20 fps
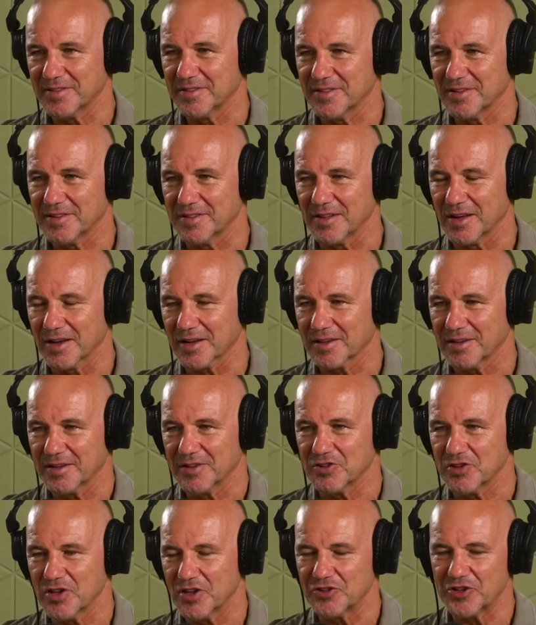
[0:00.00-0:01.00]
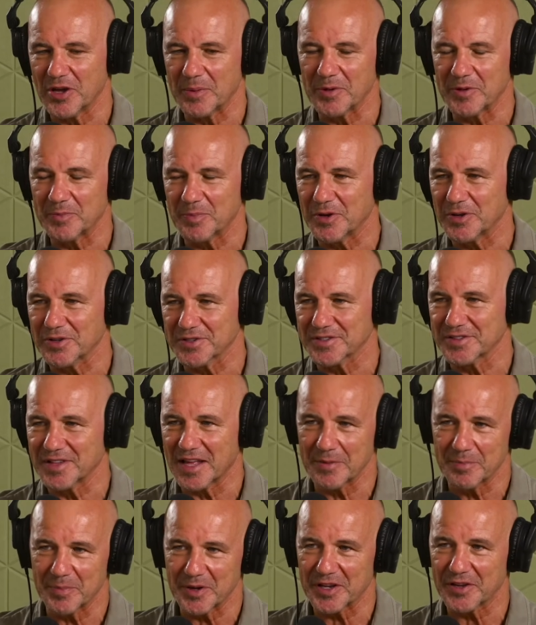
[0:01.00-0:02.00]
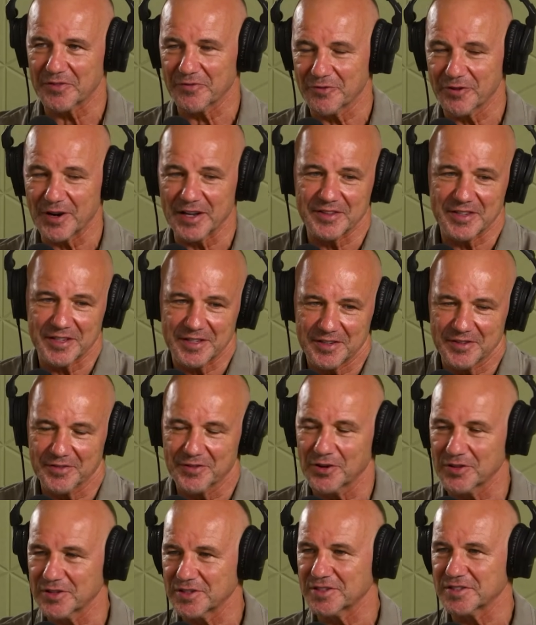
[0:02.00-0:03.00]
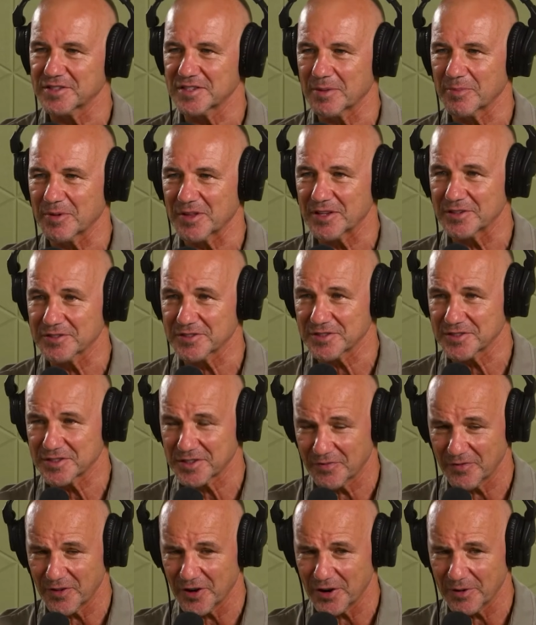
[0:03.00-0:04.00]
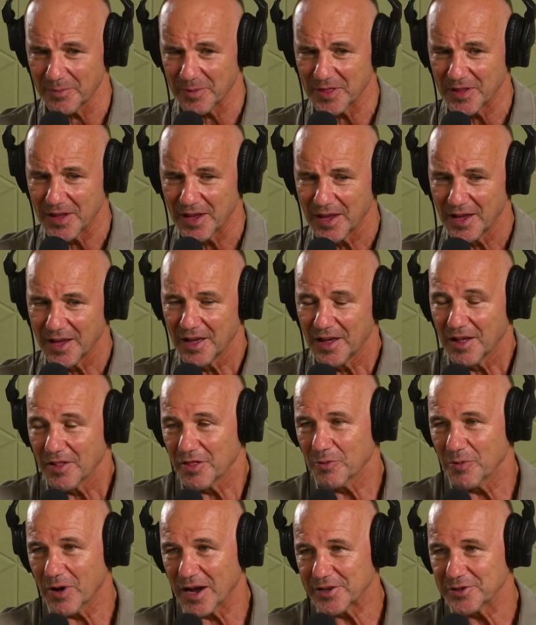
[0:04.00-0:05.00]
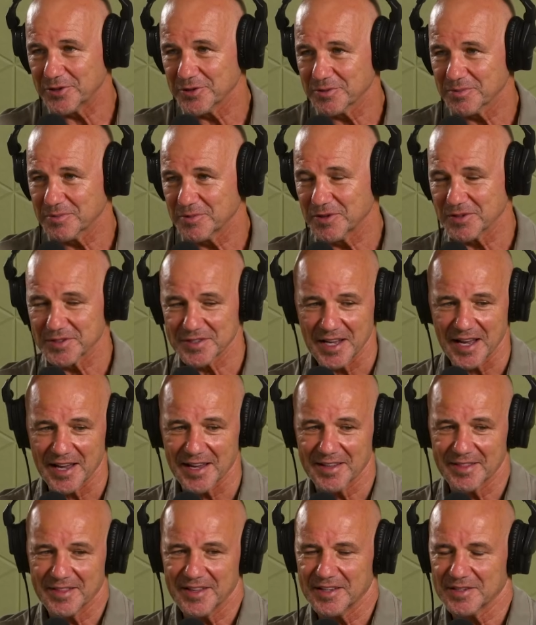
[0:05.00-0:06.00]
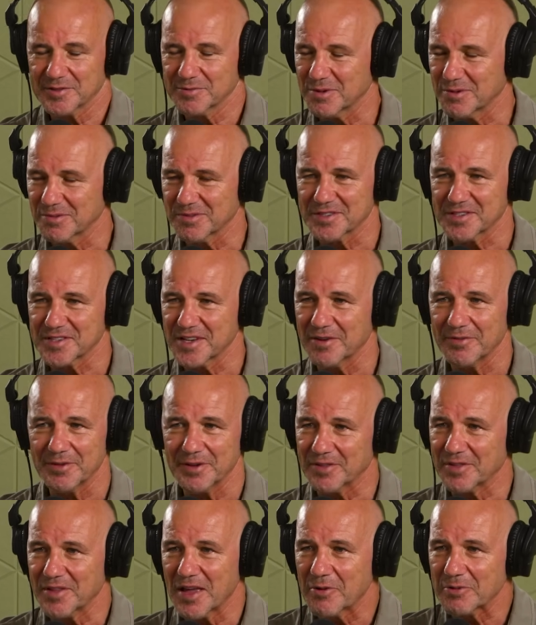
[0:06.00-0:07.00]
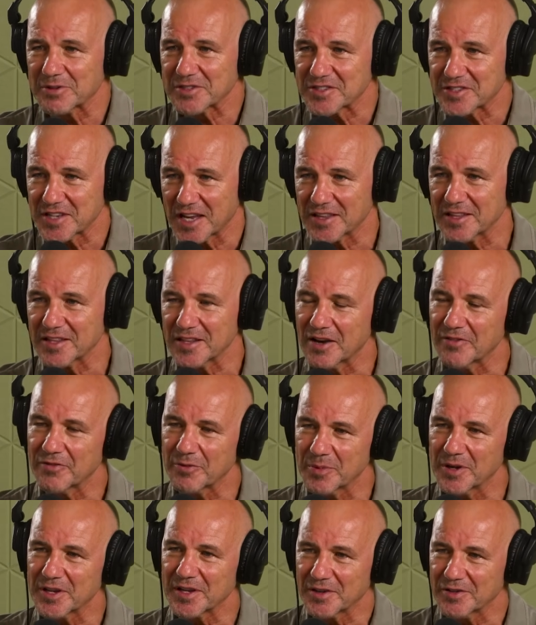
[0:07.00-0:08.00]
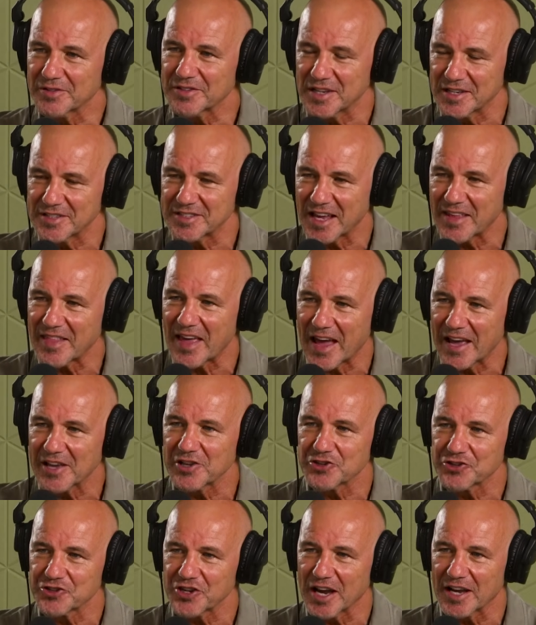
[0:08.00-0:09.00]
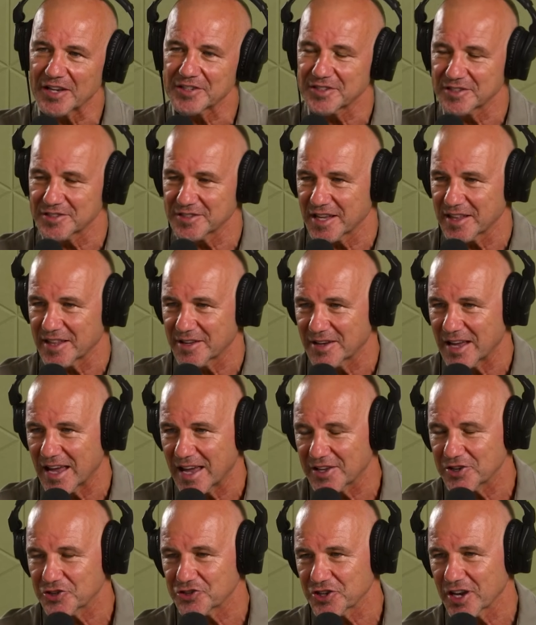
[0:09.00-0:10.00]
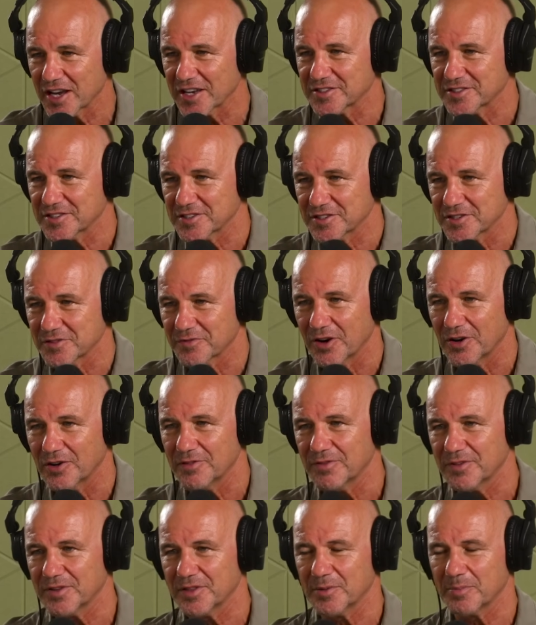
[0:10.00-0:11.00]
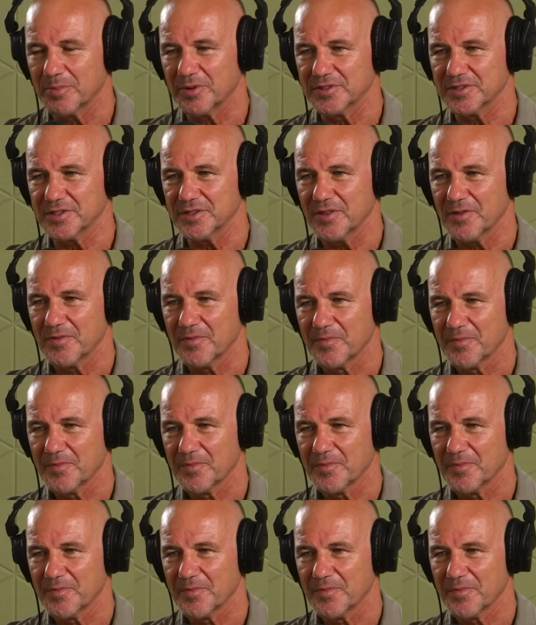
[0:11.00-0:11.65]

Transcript: Like a timid person that'd be confronting, you've gone into someone else's environment. The way you're saying this, well, stuff like no one's standing over me. Is that how you change? Is that how you change to survive in the prison?